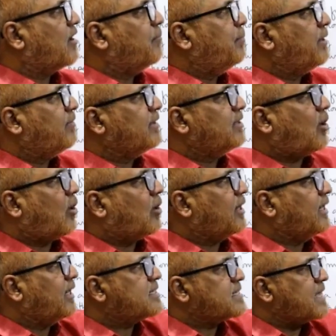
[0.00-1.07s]
curve between the
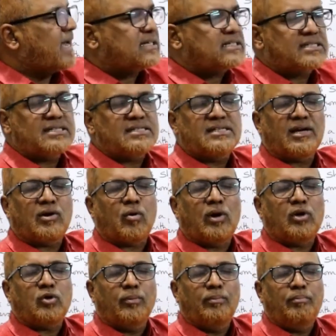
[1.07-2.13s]
ordinates x is
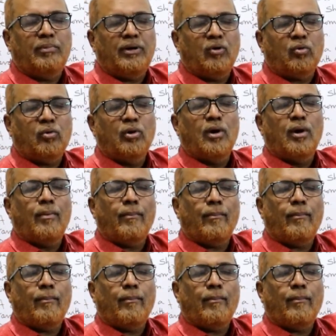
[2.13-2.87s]
equal to mu